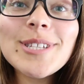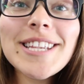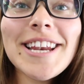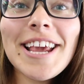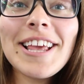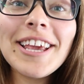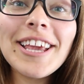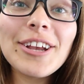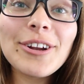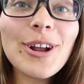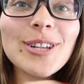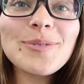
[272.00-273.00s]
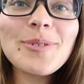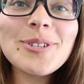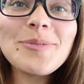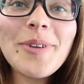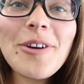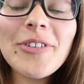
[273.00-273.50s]
Sydney, like you're not
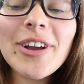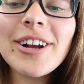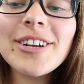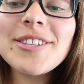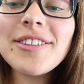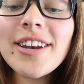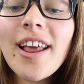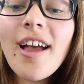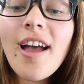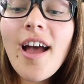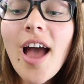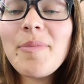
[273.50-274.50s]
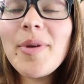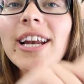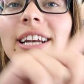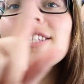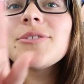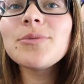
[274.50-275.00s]
supposed to be over here. So then I made
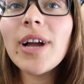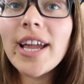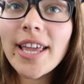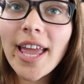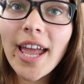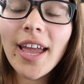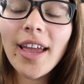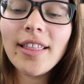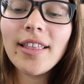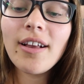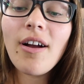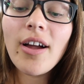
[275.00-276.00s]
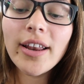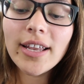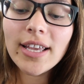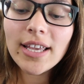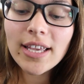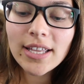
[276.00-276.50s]
it to the right gate and then got
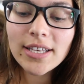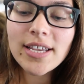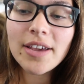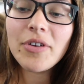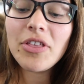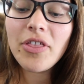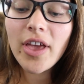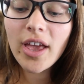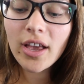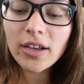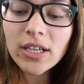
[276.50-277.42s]
into everything.